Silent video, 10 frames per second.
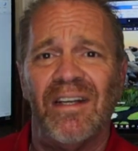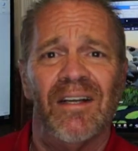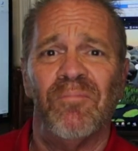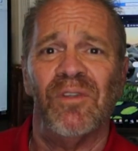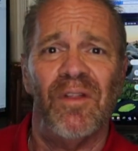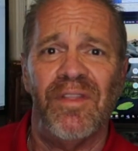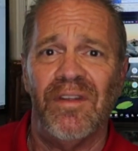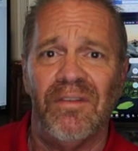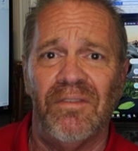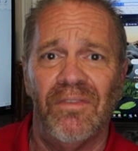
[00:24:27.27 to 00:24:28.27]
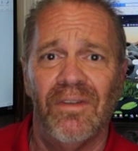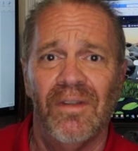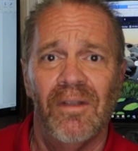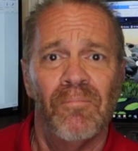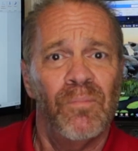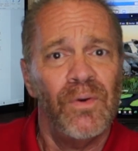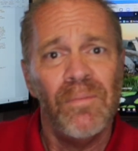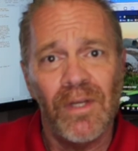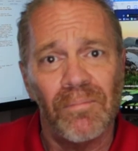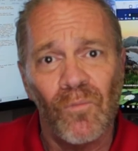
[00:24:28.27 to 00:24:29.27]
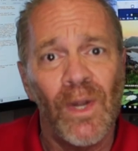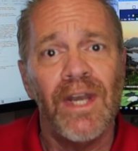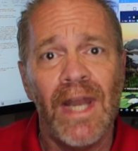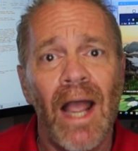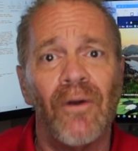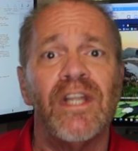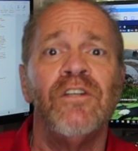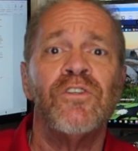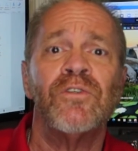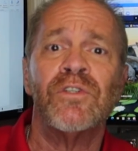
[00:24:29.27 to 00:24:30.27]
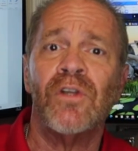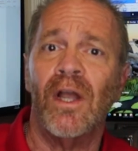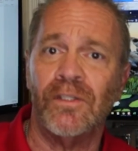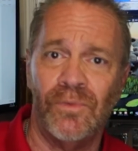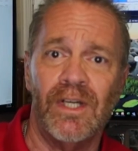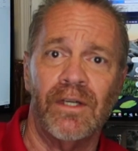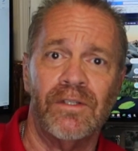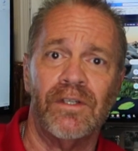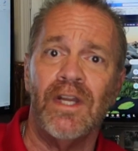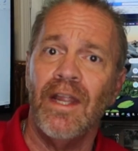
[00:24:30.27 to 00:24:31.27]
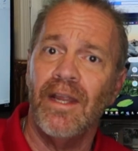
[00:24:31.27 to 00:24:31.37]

a couple of things. Premium went down, insurance cost reduction.